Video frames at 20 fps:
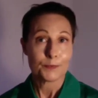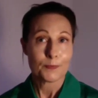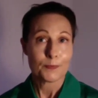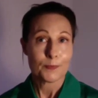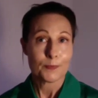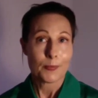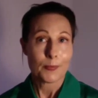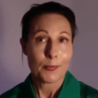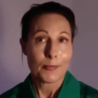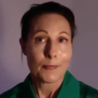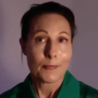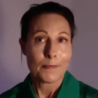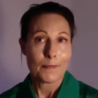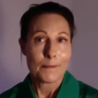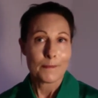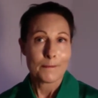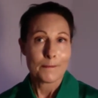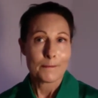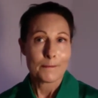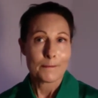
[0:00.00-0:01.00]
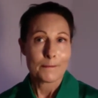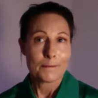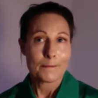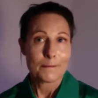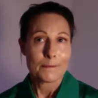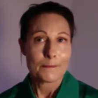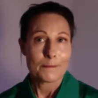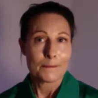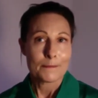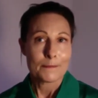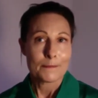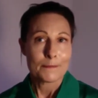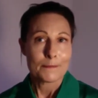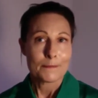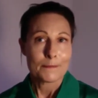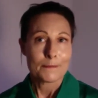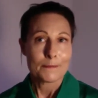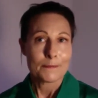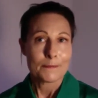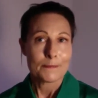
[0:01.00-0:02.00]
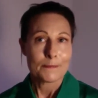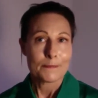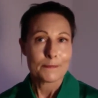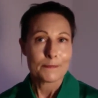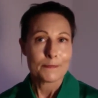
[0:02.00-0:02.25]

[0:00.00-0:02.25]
(silence)